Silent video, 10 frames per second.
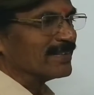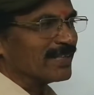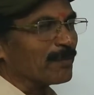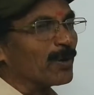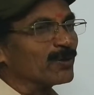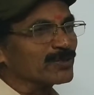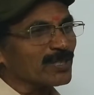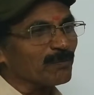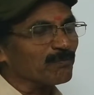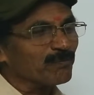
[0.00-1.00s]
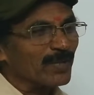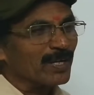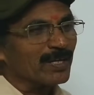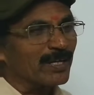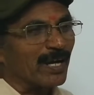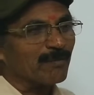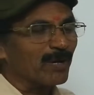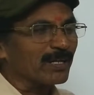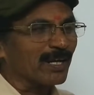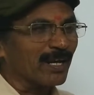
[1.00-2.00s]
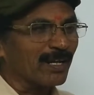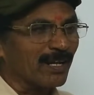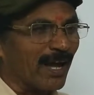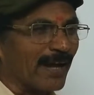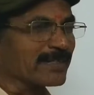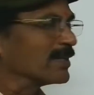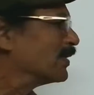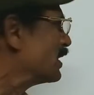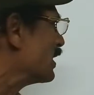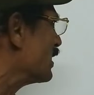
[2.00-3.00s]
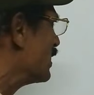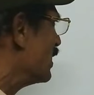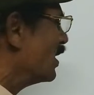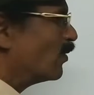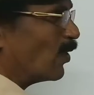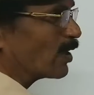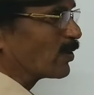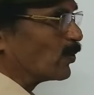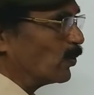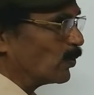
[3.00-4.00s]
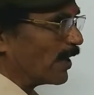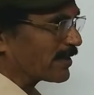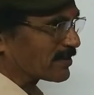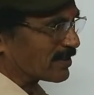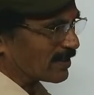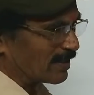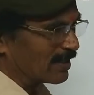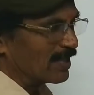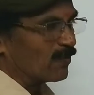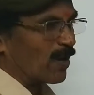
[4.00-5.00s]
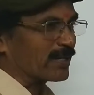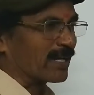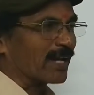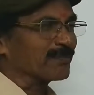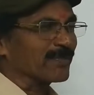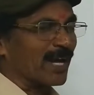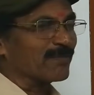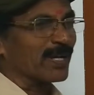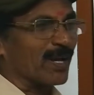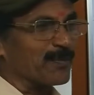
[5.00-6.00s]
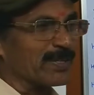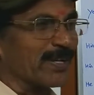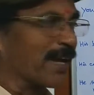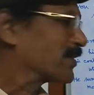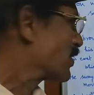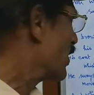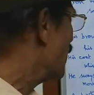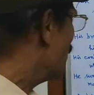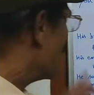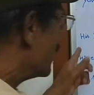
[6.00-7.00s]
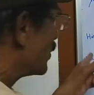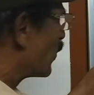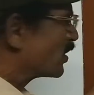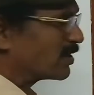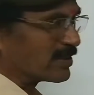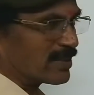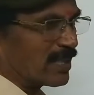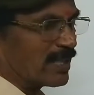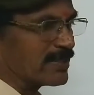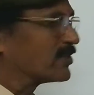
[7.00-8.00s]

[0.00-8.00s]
about some diabolical activity. What to do next? What crime can we commit next? This was its